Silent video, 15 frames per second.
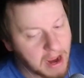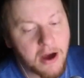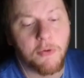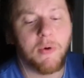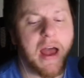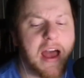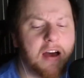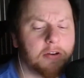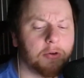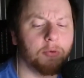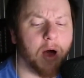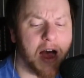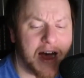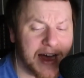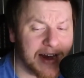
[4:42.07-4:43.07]
Now, how
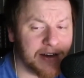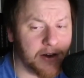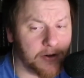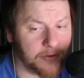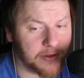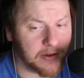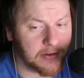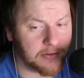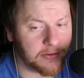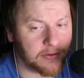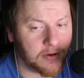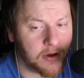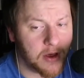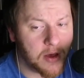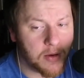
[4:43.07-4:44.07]
do I know
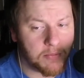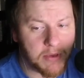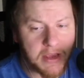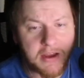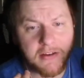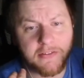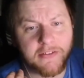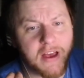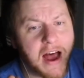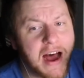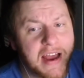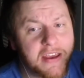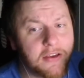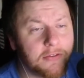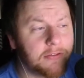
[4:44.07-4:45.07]
this? Because
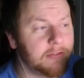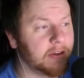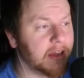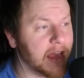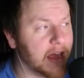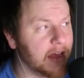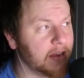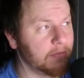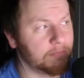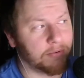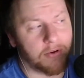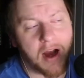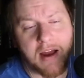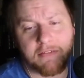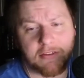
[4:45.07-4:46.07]
I used to get
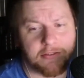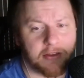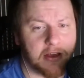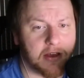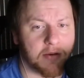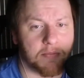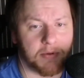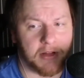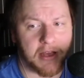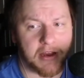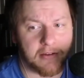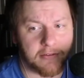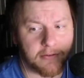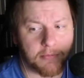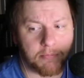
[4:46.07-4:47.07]
privacy
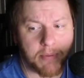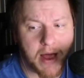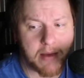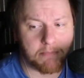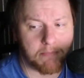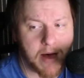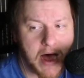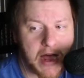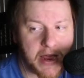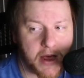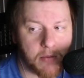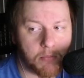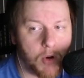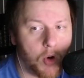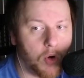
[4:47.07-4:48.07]
complaints by
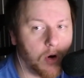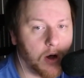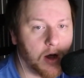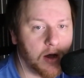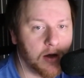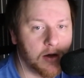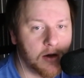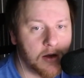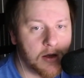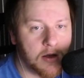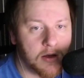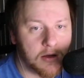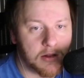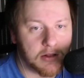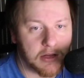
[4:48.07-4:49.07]
Maya Moore,
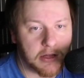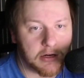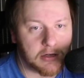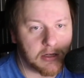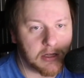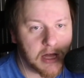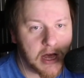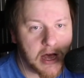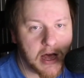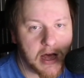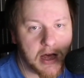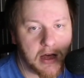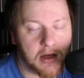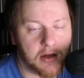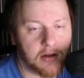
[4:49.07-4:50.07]

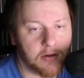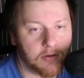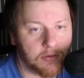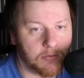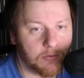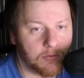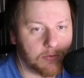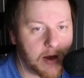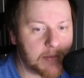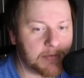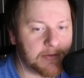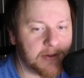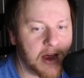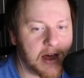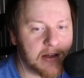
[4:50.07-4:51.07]

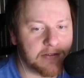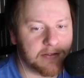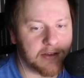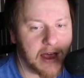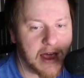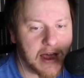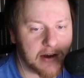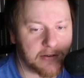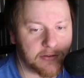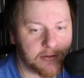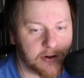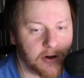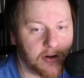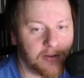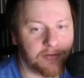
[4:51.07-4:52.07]
Repsion's
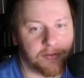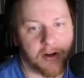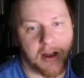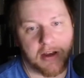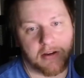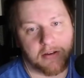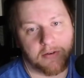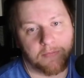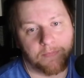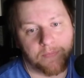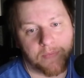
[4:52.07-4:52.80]
ex-girlfriend.